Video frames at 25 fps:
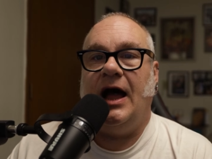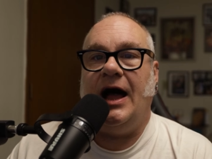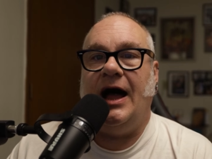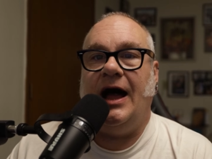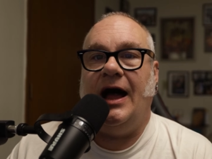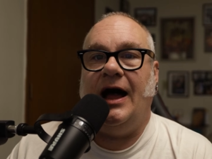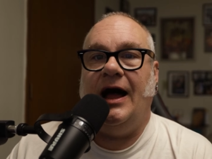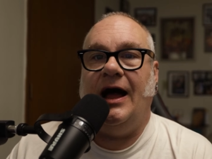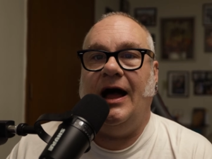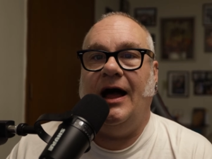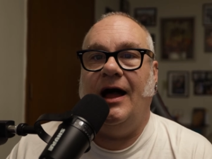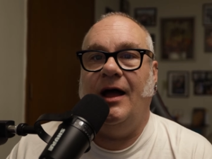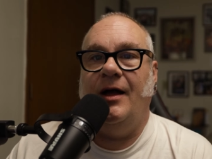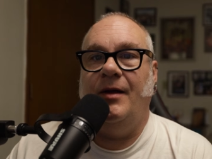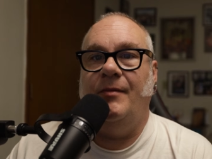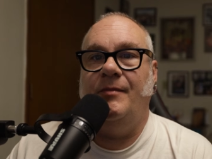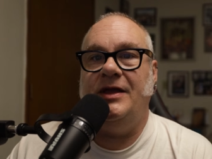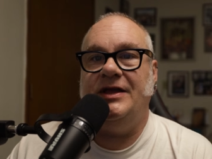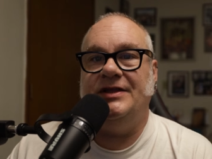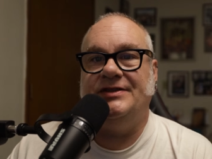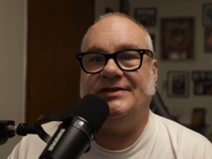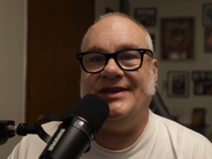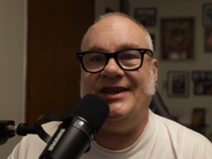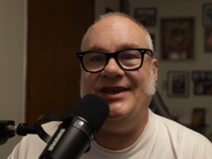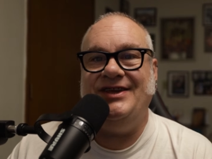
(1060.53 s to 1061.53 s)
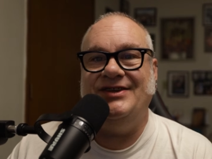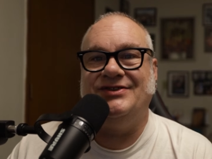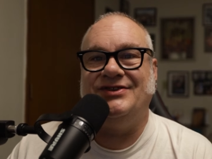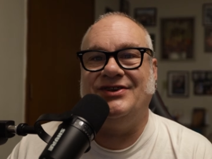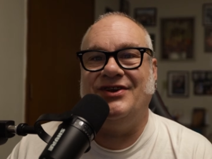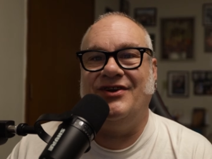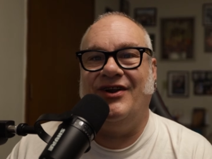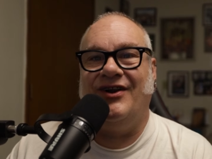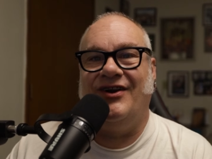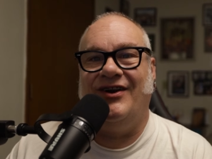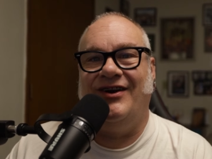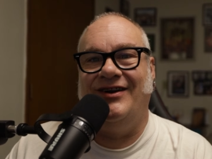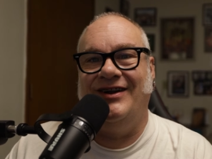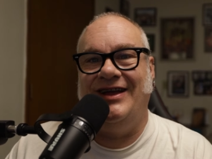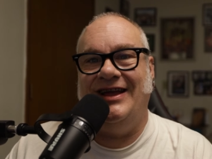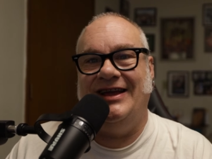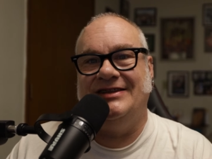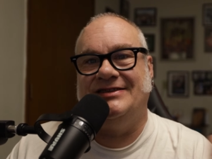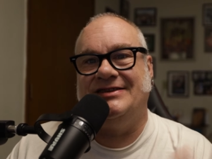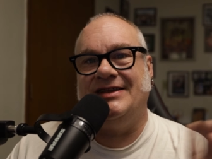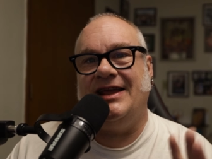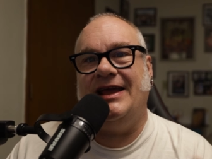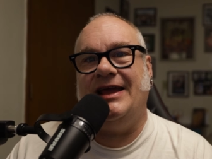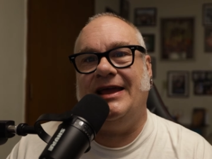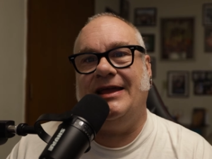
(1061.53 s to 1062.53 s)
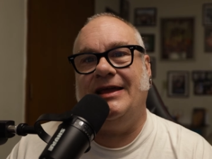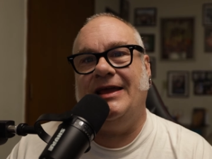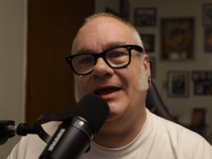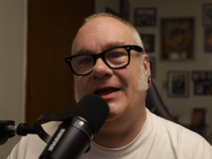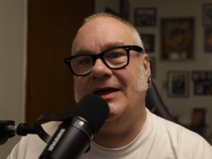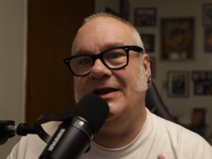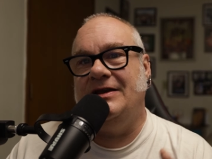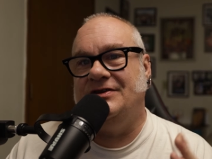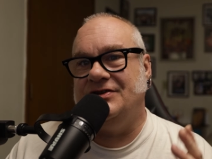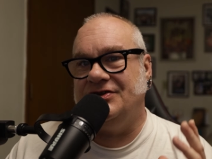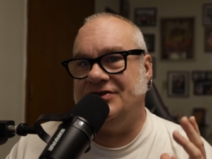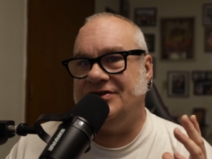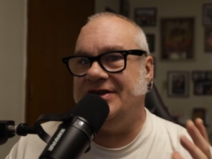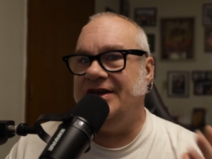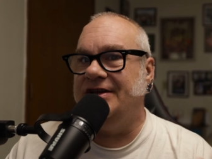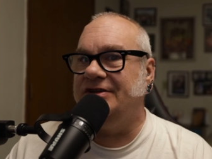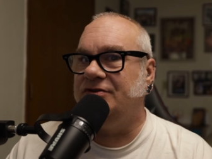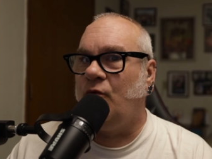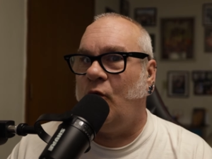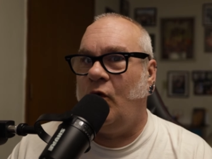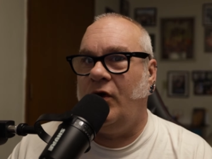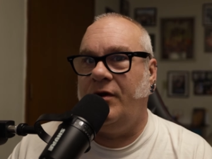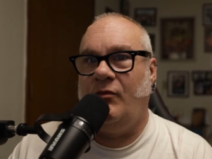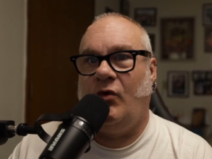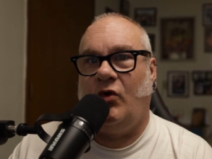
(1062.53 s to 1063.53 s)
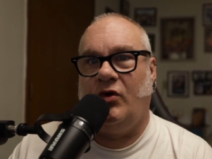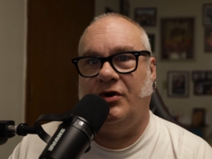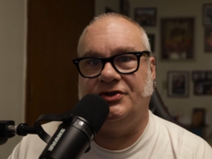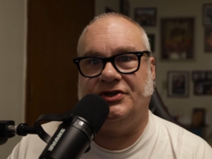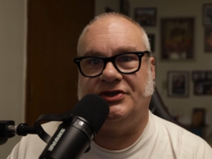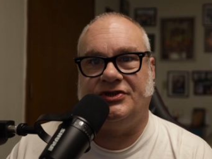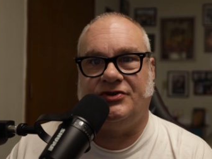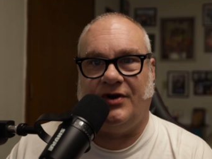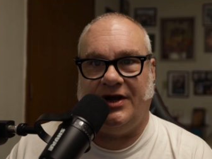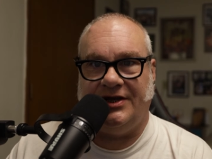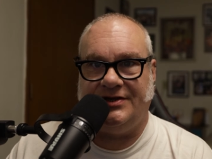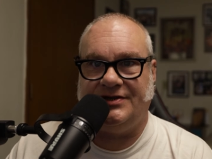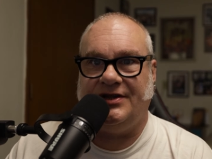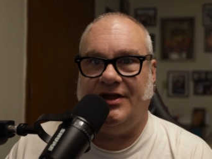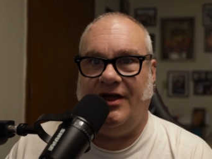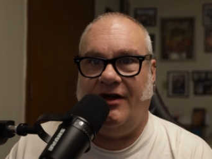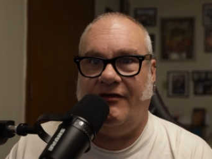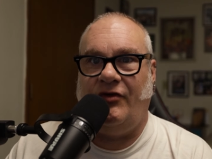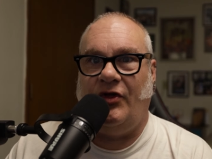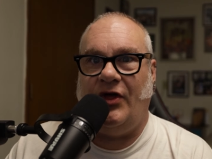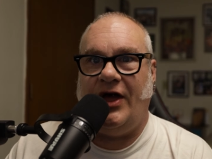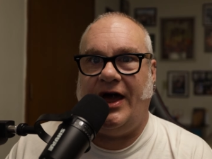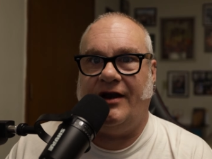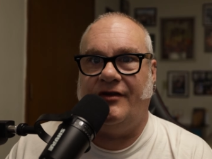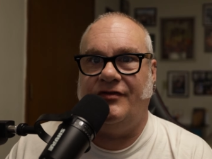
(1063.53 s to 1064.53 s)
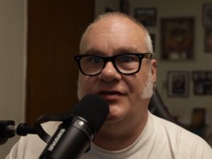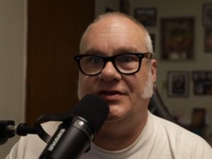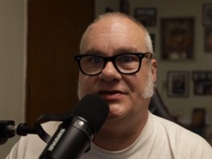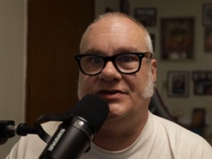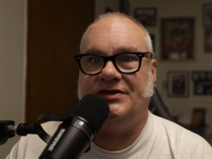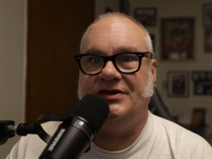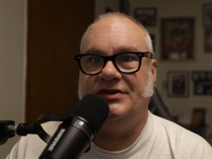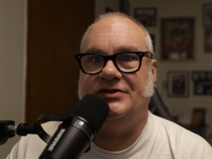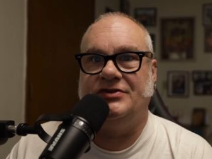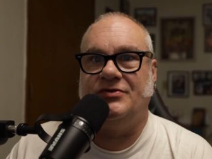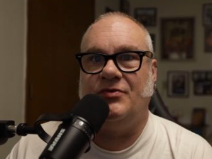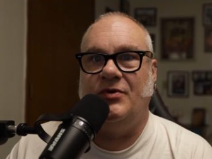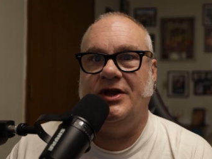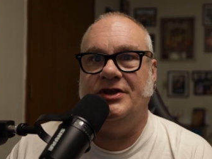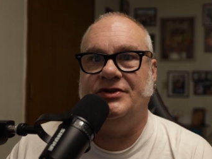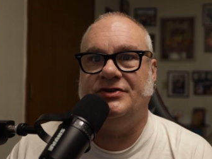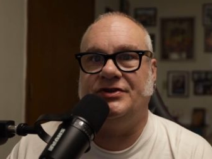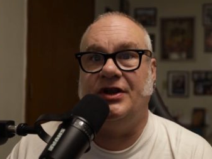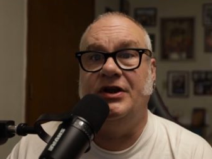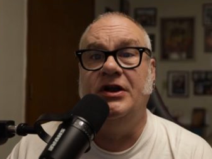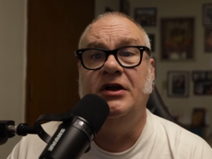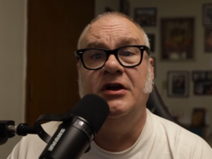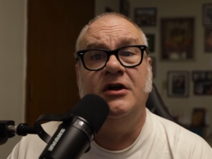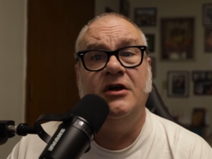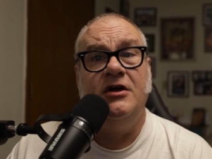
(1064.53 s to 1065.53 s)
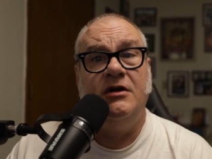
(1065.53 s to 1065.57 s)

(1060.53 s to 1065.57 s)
Um, it's easier. It's it just takes one more stress level out of the situation.